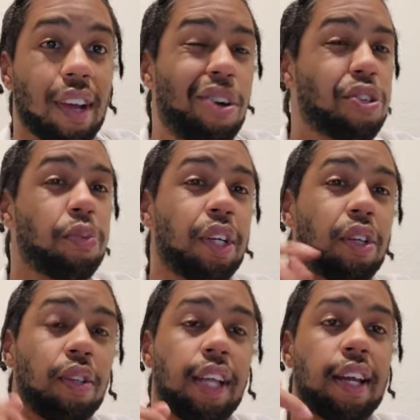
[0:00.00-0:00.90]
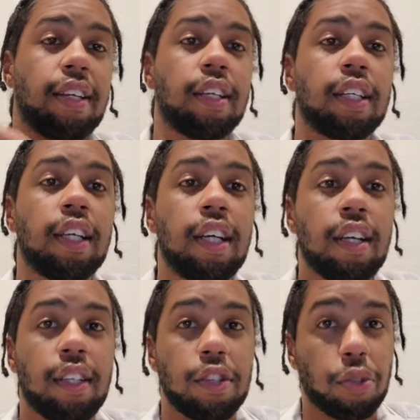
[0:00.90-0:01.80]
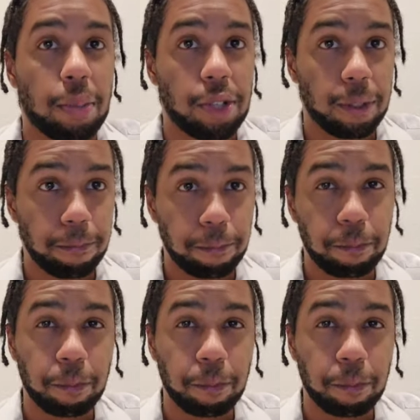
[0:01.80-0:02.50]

I also will include that in the description.